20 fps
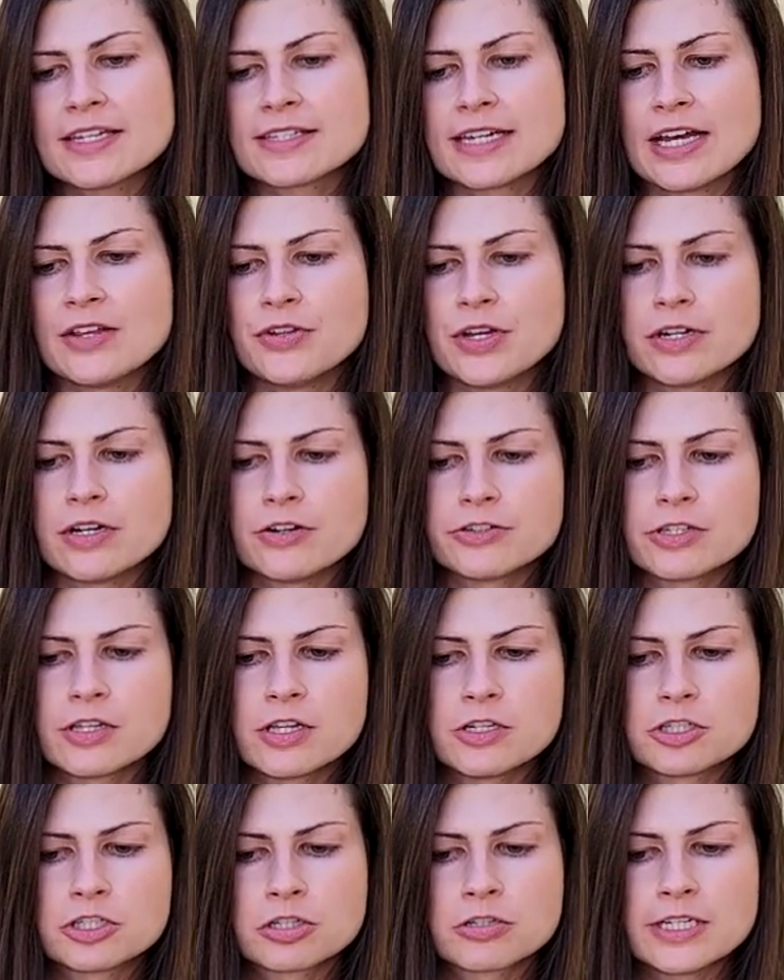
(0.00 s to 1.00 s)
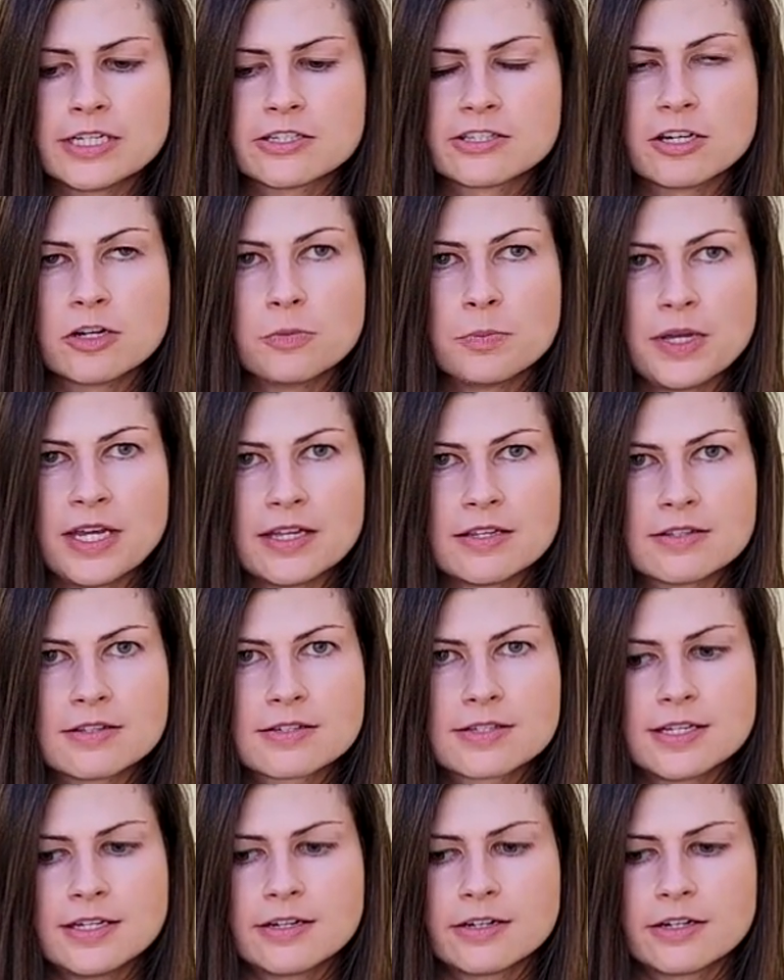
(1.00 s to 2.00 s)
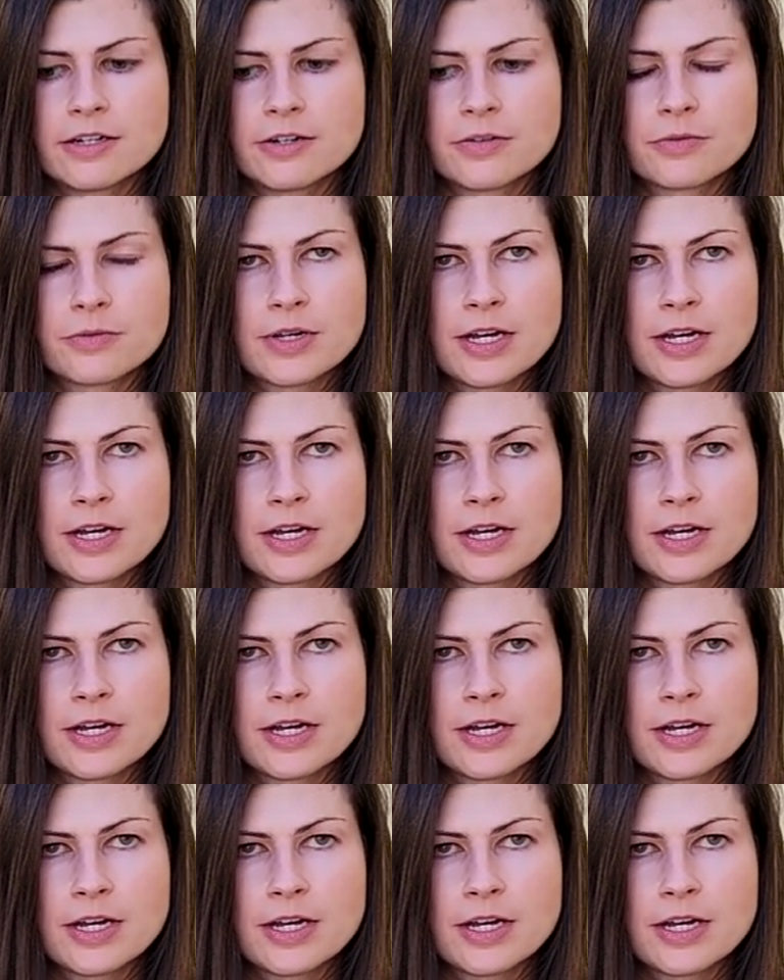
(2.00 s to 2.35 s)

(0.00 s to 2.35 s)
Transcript: and then also the chorizo beans here.